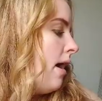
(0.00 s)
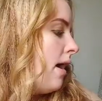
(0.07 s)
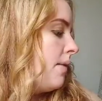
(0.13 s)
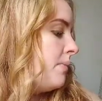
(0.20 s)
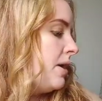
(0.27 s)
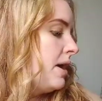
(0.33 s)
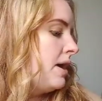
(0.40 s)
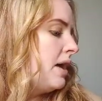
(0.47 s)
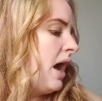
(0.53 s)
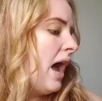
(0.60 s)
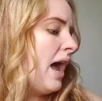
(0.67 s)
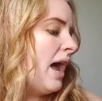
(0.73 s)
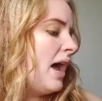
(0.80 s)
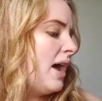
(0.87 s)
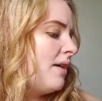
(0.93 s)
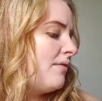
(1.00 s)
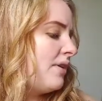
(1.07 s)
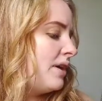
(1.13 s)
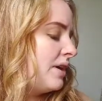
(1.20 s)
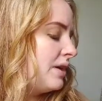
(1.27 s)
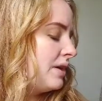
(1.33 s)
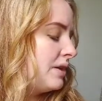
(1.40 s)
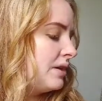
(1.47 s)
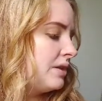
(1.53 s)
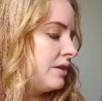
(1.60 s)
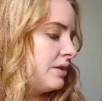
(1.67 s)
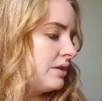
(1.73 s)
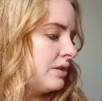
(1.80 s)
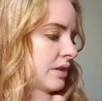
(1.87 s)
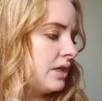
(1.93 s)
I have,
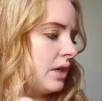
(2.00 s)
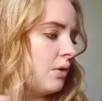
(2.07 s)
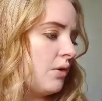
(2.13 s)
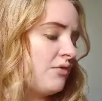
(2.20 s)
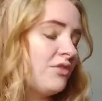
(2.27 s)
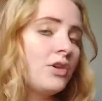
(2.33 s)
a